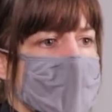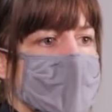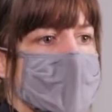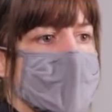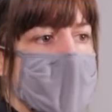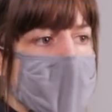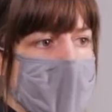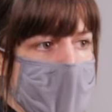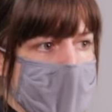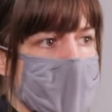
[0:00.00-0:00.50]

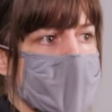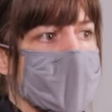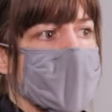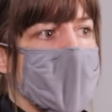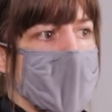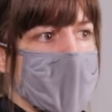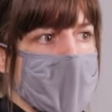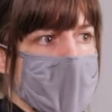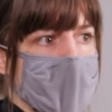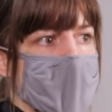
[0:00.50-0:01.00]
taking
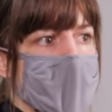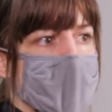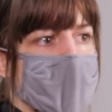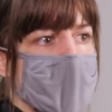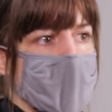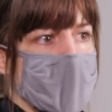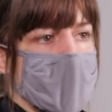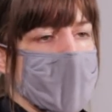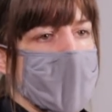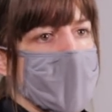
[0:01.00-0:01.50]
that
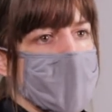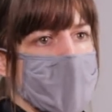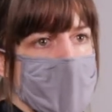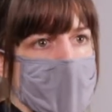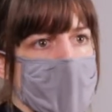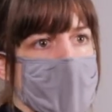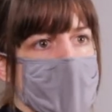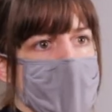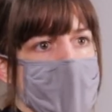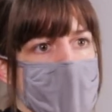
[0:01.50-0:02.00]
in and like
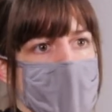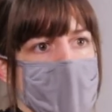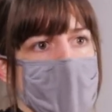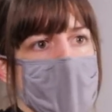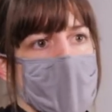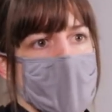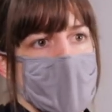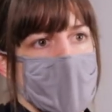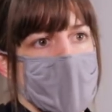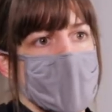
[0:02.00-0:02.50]
being
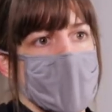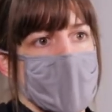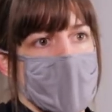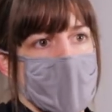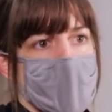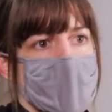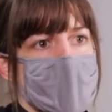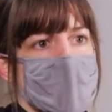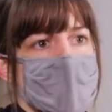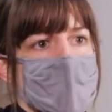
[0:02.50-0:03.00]
okay with
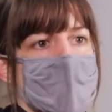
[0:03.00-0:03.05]
it.